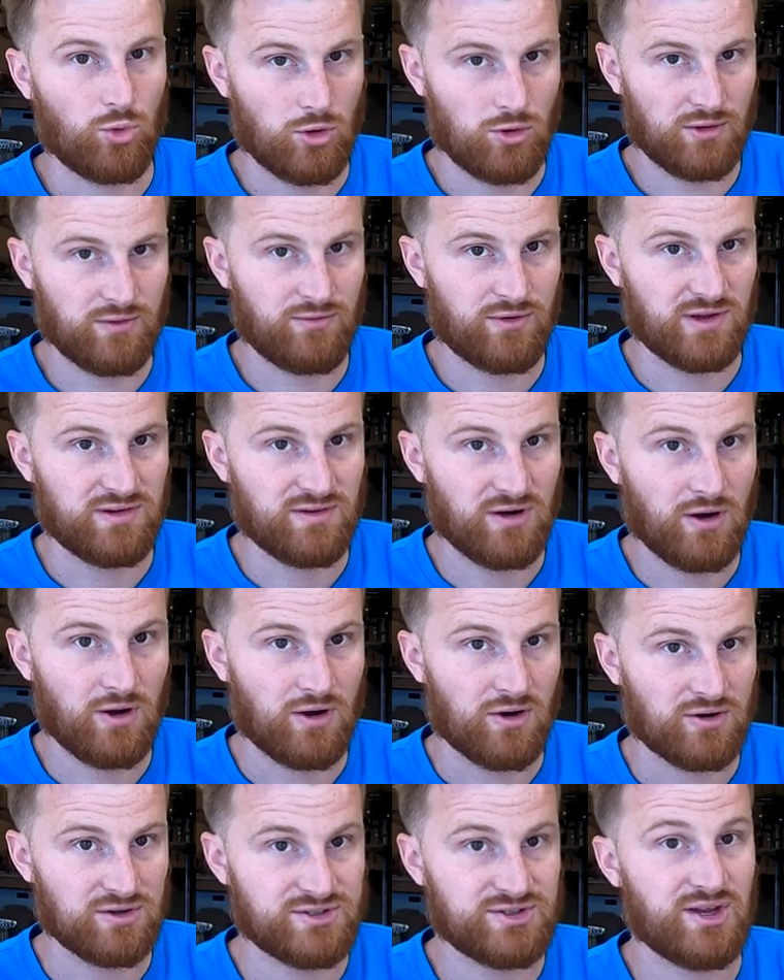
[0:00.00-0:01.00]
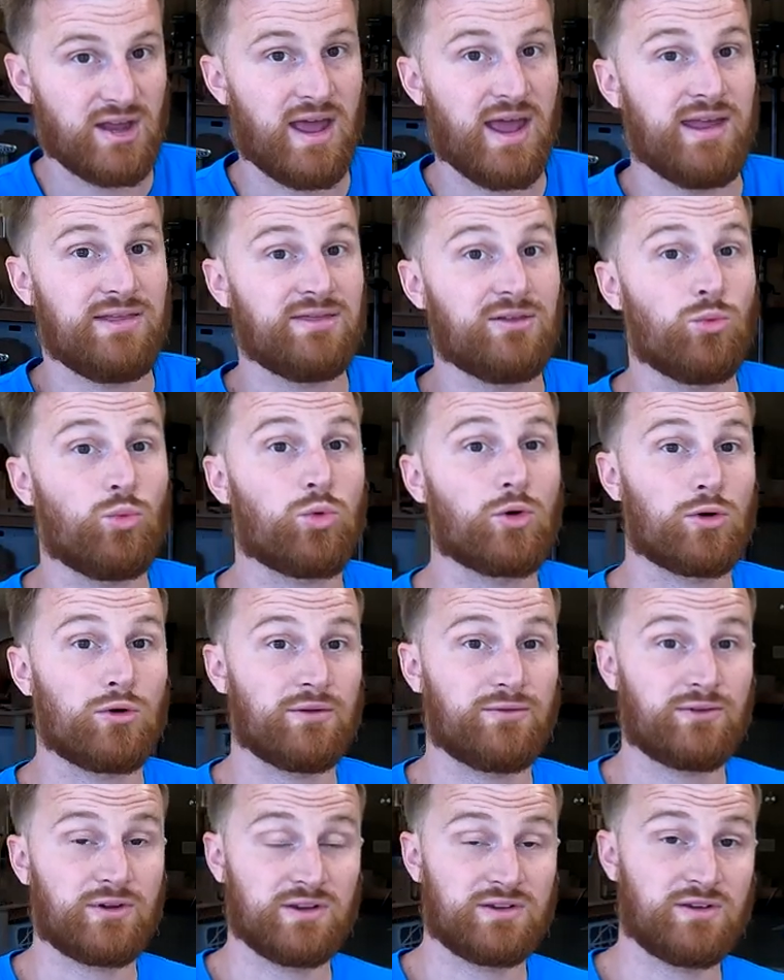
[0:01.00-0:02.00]
world of guitars and the
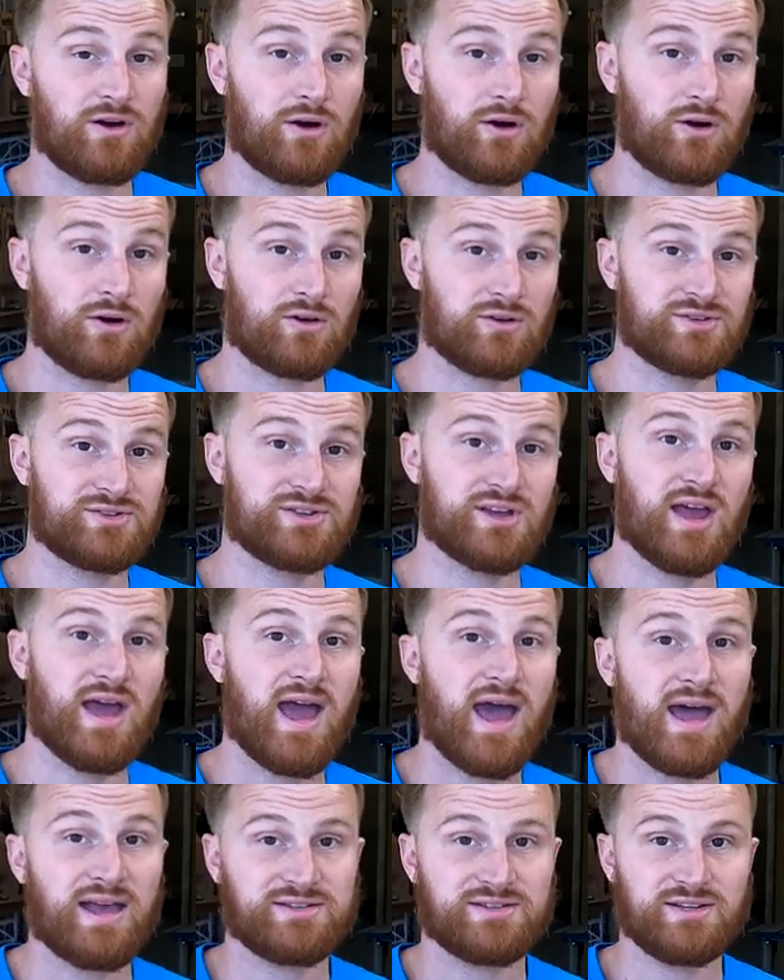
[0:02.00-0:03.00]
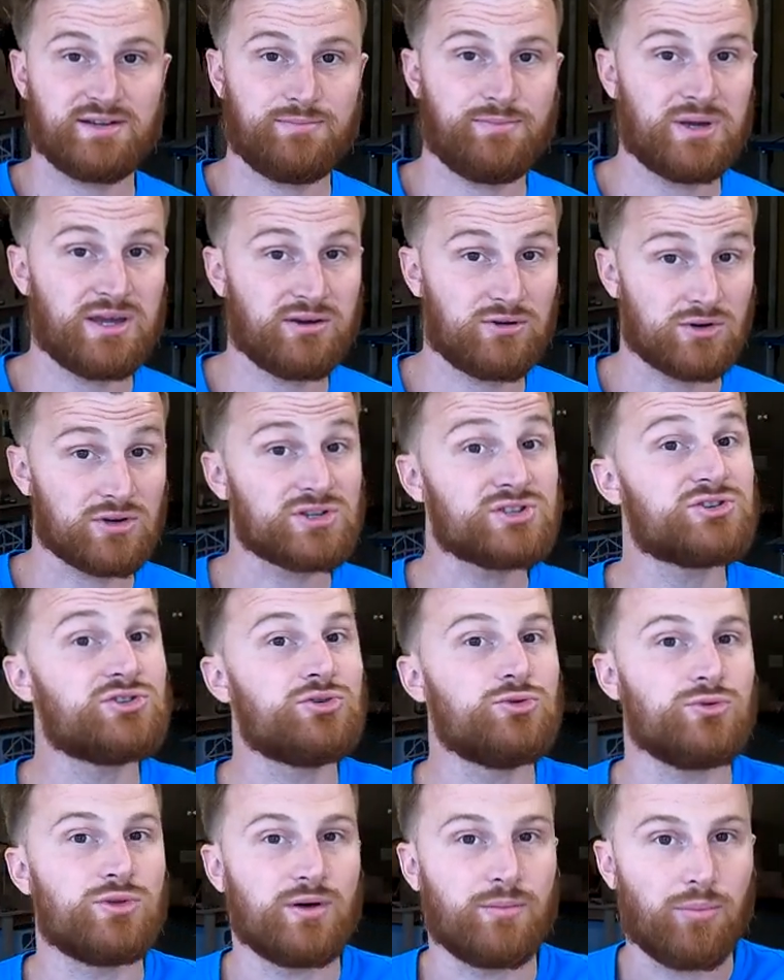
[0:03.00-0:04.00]
world of guitars as it appears
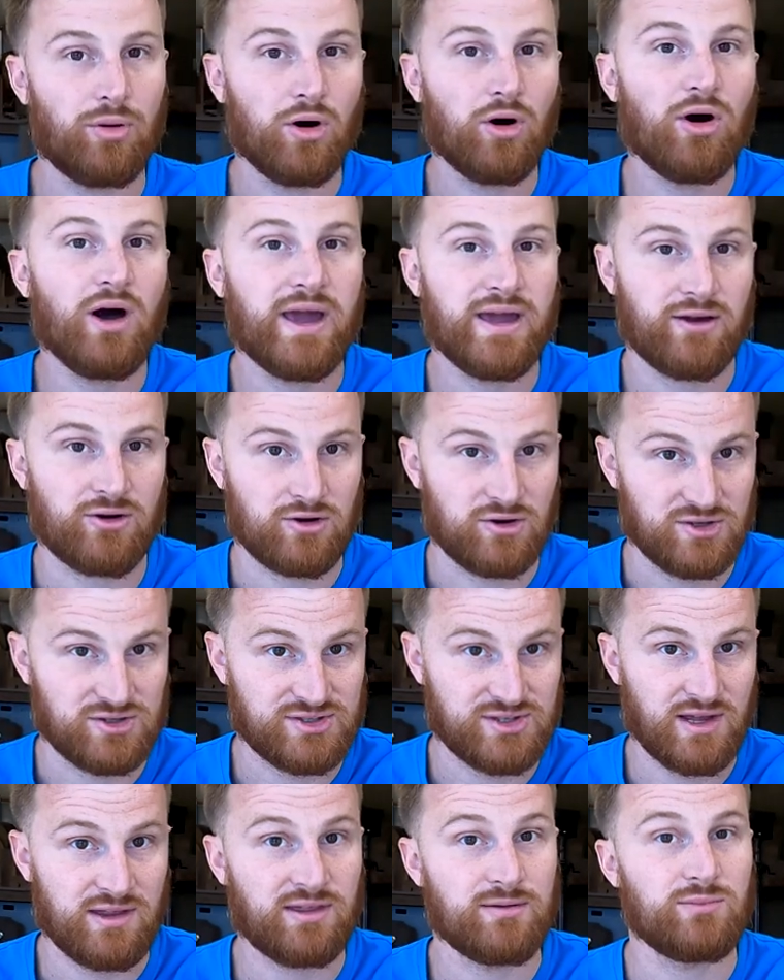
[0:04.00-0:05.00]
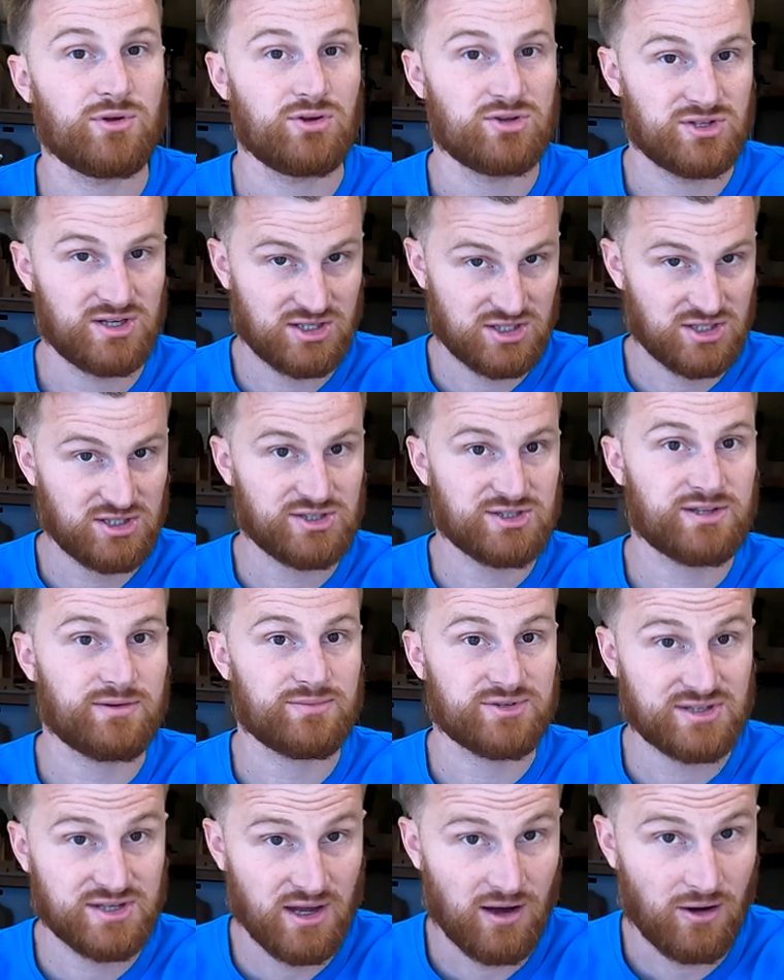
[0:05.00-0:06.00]
to the players and the musicians
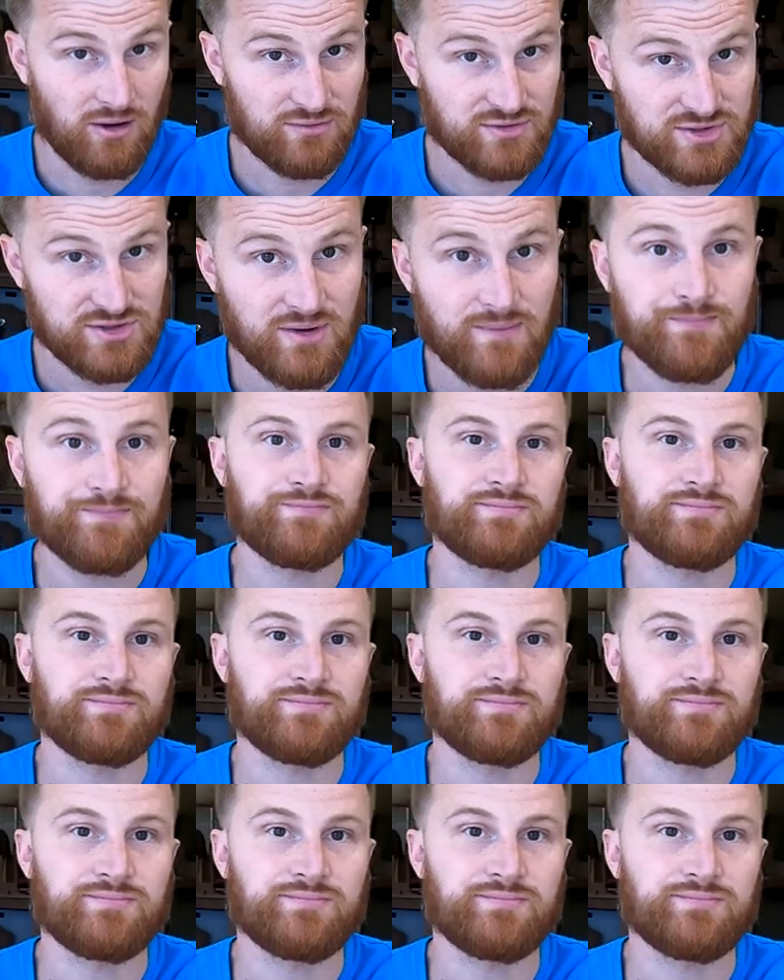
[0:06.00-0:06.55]
themselves,